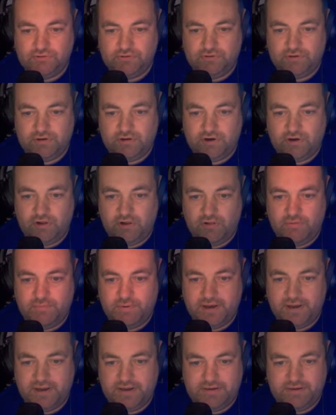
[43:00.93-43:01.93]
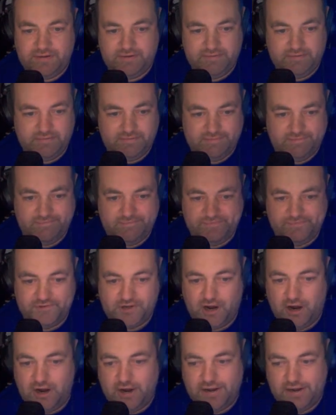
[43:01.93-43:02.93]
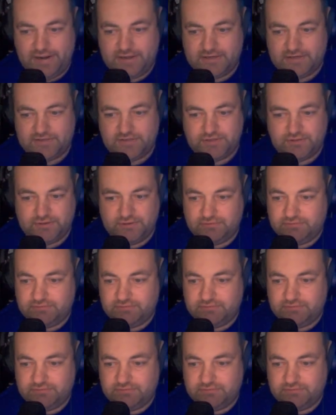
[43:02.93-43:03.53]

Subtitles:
or all my tonics,